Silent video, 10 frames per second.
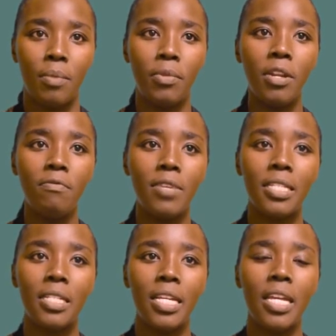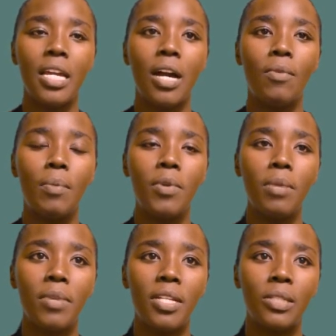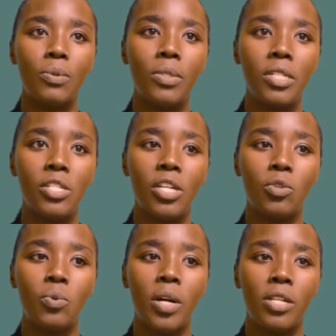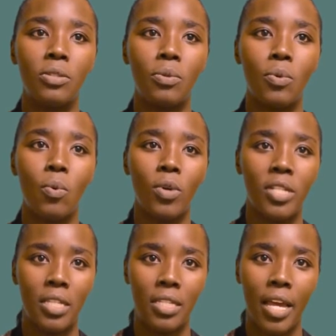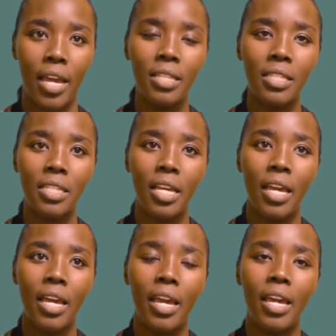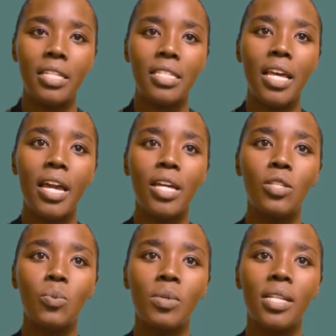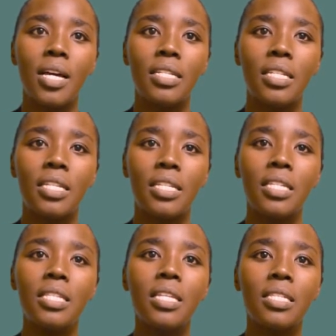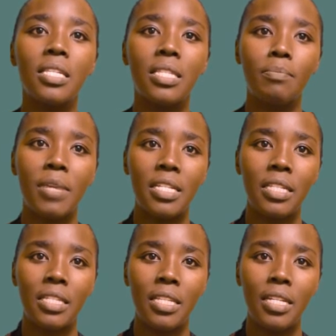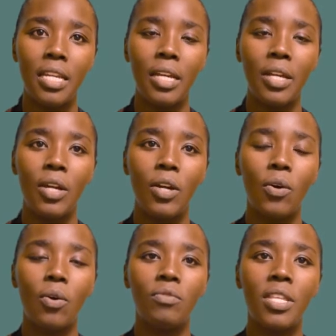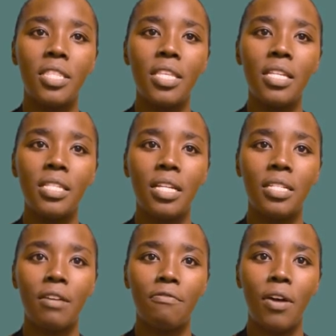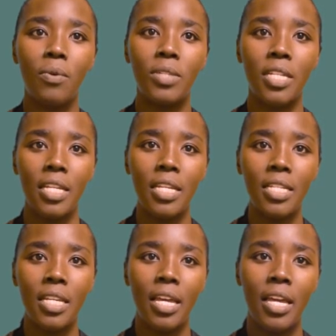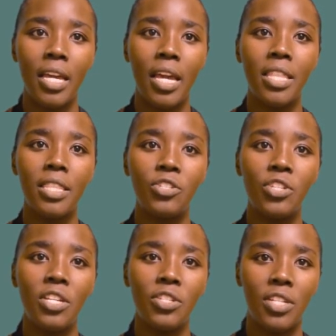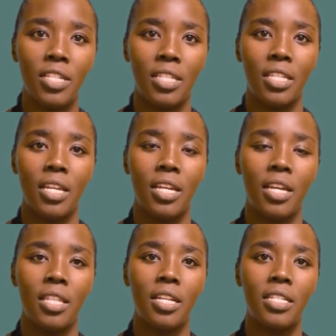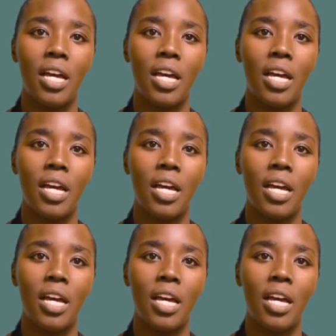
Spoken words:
Previously, our primary school teacher took us through what is science, and science we learned it is the systematic study of the things that are found in it and the changes that